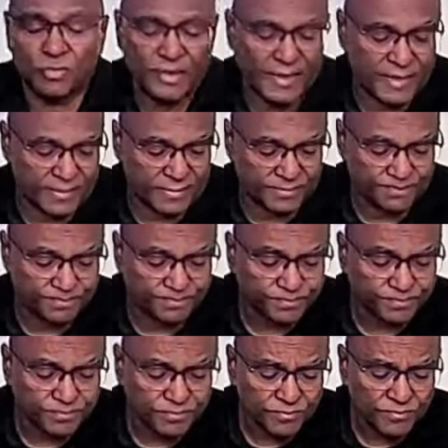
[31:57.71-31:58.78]
later.
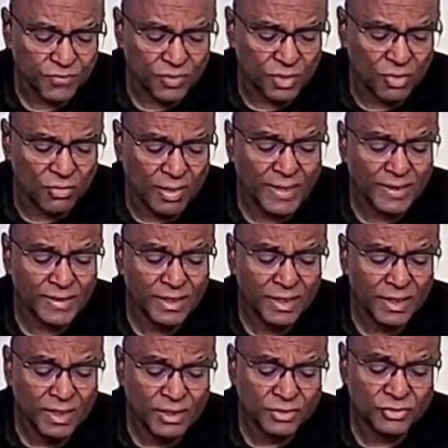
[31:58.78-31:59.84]
All right,
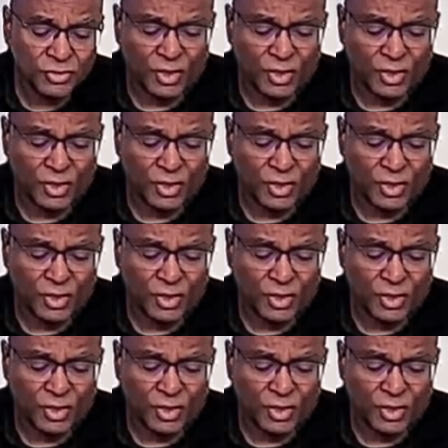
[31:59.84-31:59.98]
so I've